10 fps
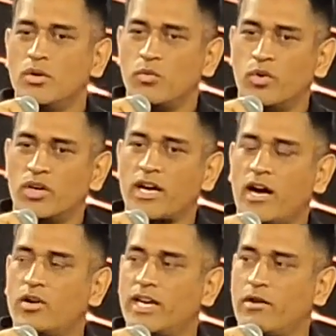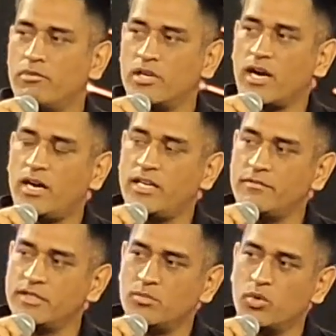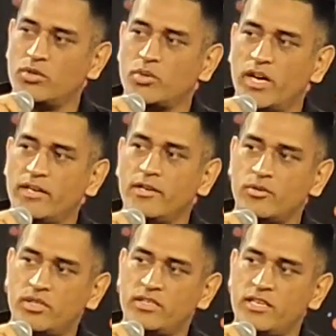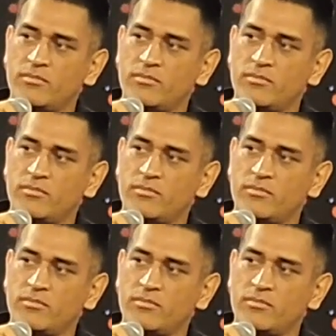work hard even more to get into the team.